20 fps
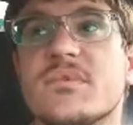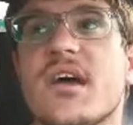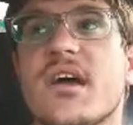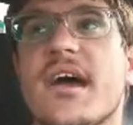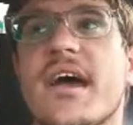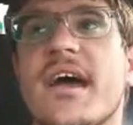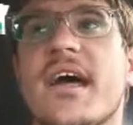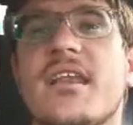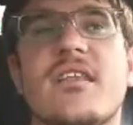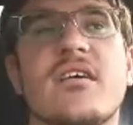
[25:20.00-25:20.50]

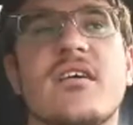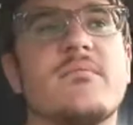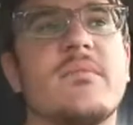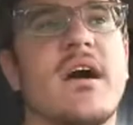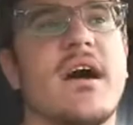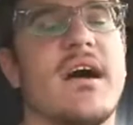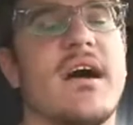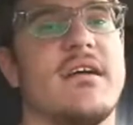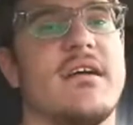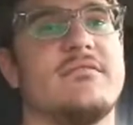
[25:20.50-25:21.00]
And look
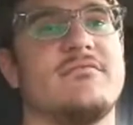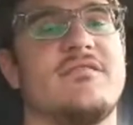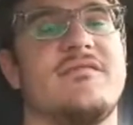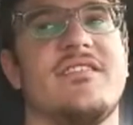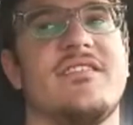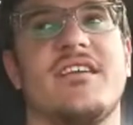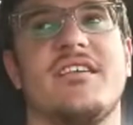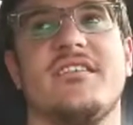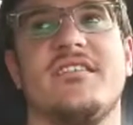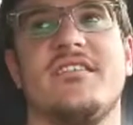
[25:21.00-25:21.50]
behind us.
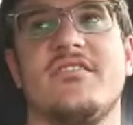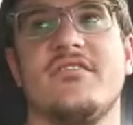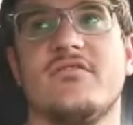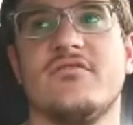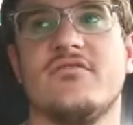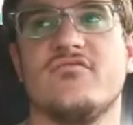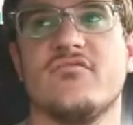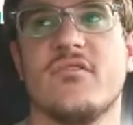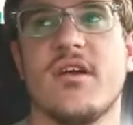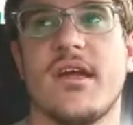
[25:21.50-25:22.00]
We've got a
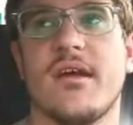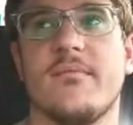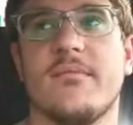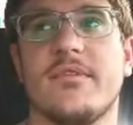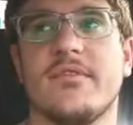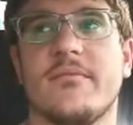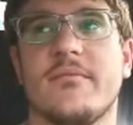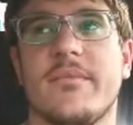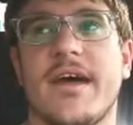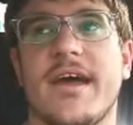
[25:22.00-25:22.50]
huge ram
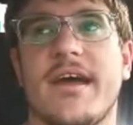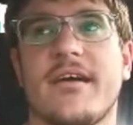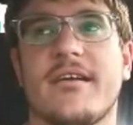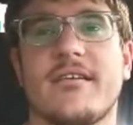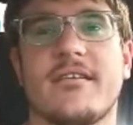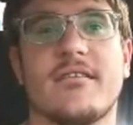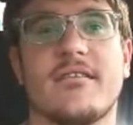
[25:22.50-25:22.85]
in the back.